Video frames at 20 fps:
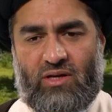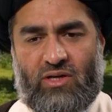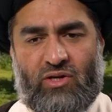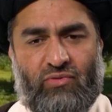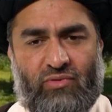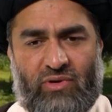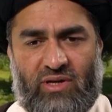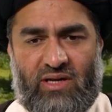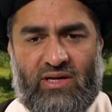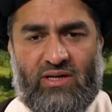
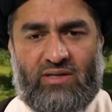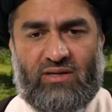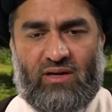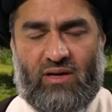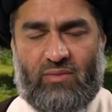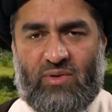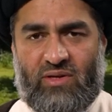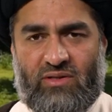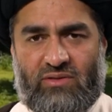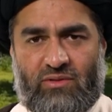creeds
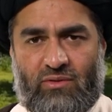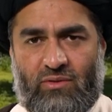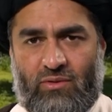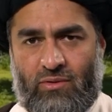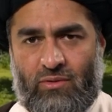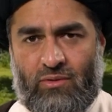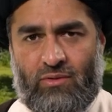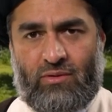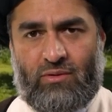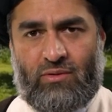and amongst
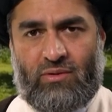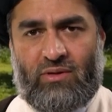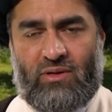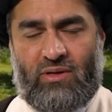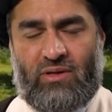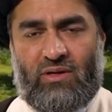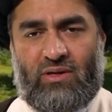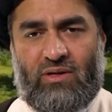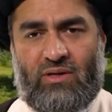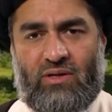all
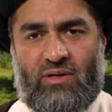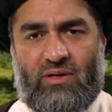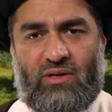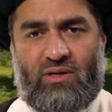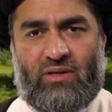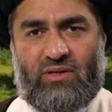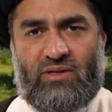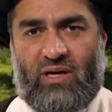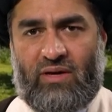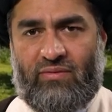
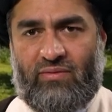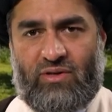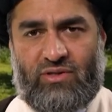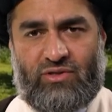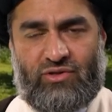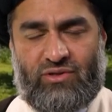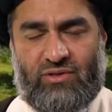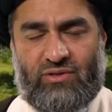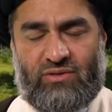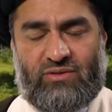
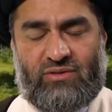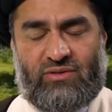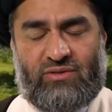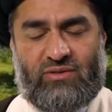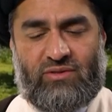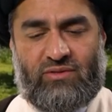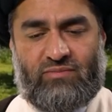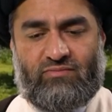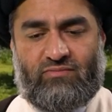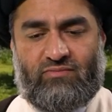
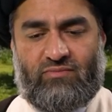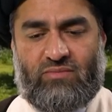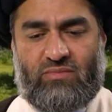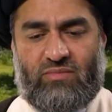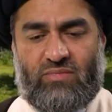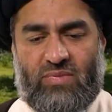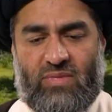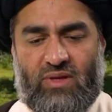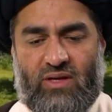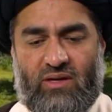diversions,
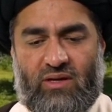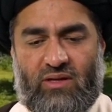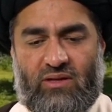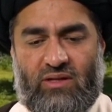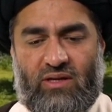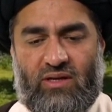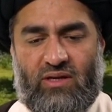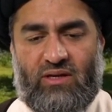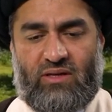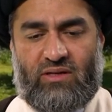
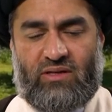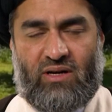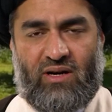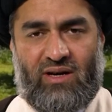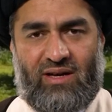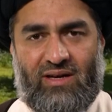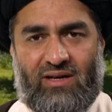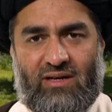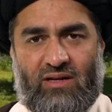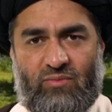and the
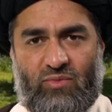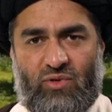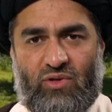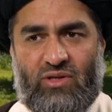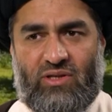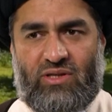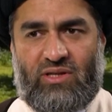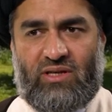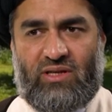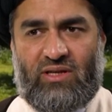entire
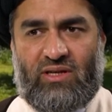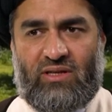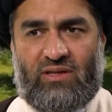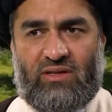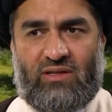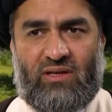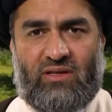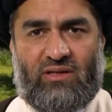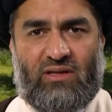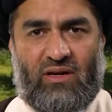community
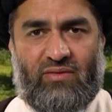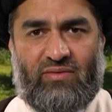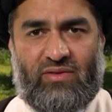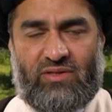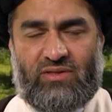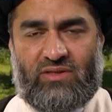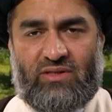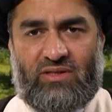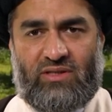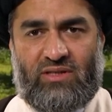in their
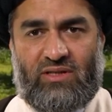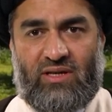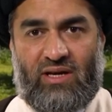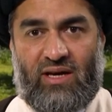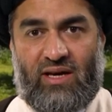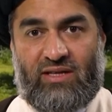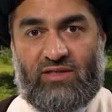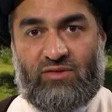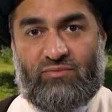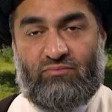diversity
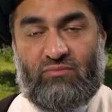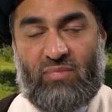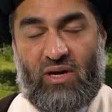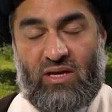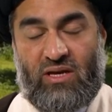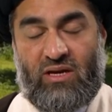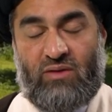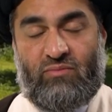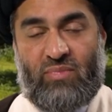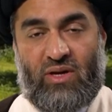has
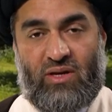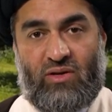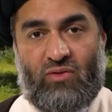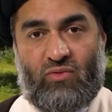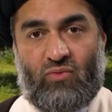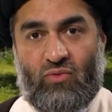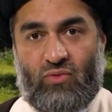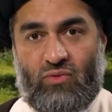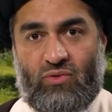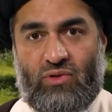many, many
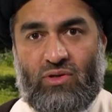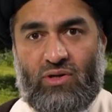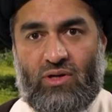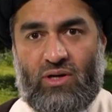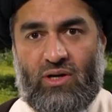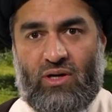good